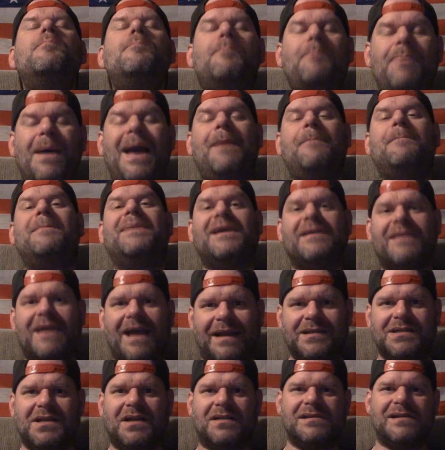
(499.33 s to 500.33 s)
Bet me
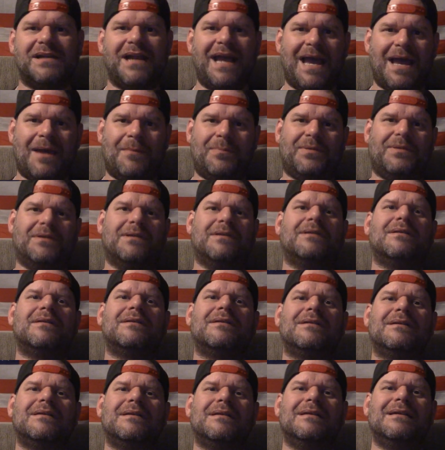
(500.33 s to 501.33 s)
that doesn't happen.
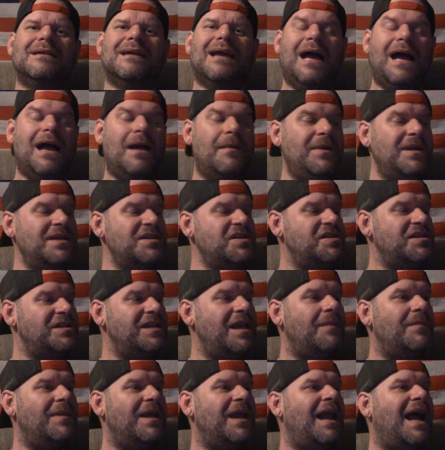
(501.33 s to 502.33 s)
I mean,
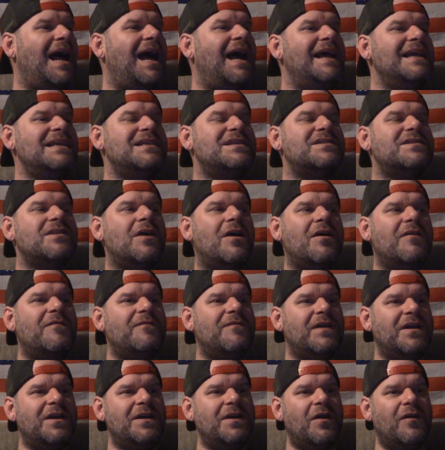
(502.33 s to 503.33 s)
shit, man, I saw a
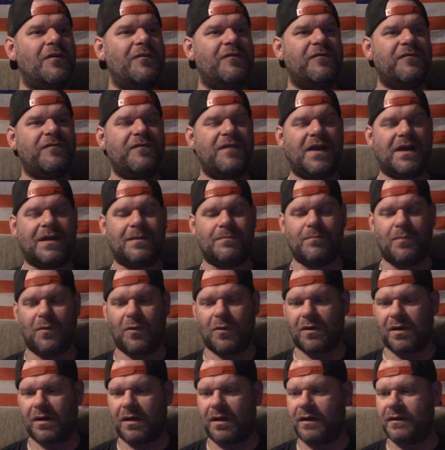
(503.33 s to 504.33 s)
video of a fucking
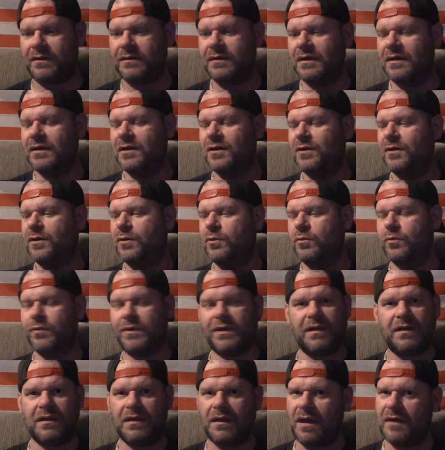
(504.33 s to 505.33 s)
moron who
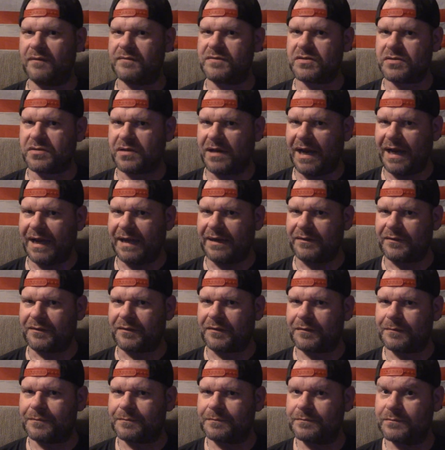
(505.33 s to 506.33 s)
really loves
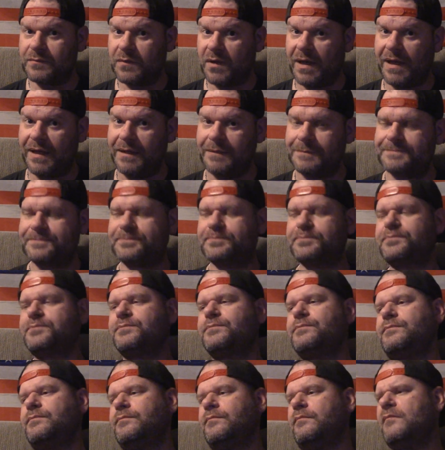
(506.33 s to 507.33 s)
trains, right?
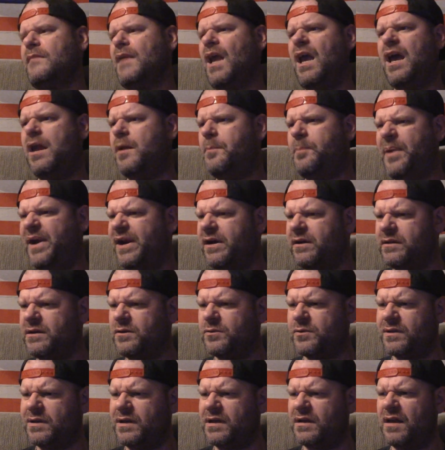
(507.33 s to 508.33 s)
And apparently
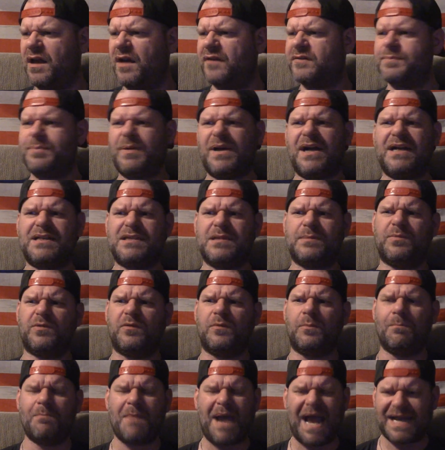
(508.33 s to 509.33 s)
really loves
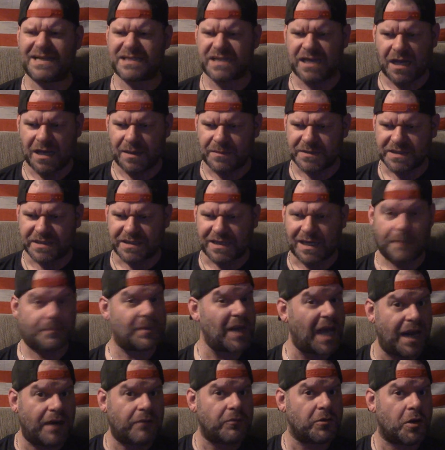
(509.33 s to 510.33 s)
possible mass homicide.
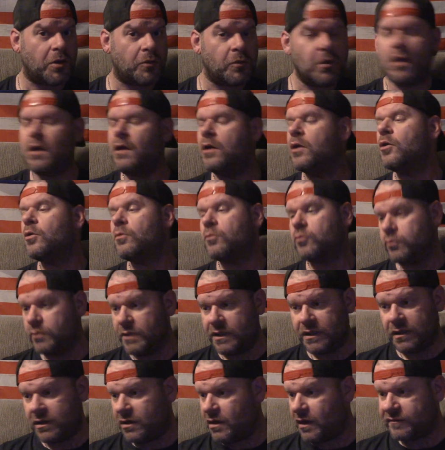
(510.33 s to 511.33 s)
But I don't know.
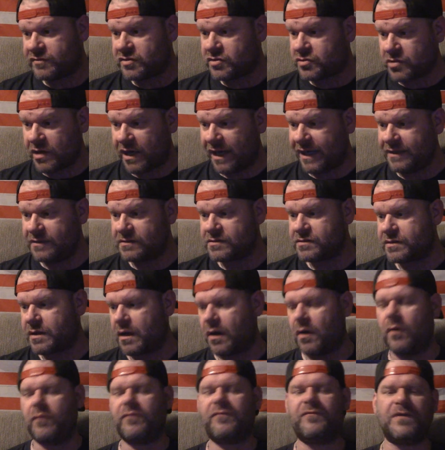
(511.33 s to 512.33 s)
Really loves trains,
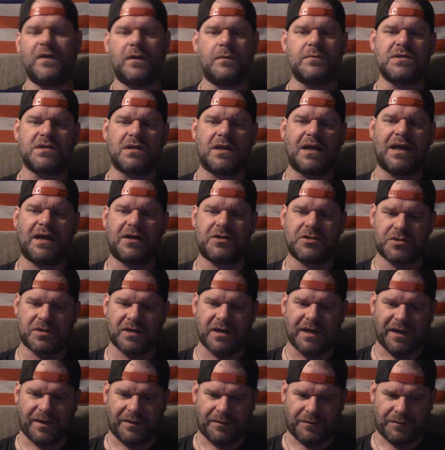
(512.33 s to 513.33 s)
though. Films a lot of
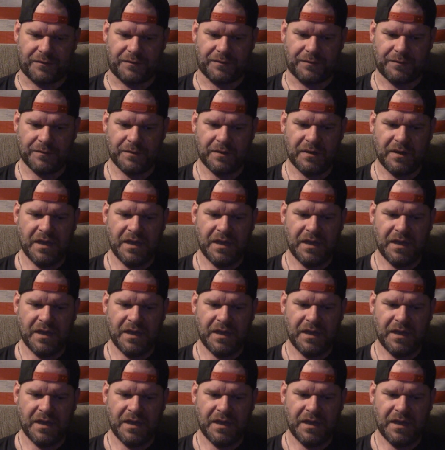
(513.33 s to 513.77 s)
trains.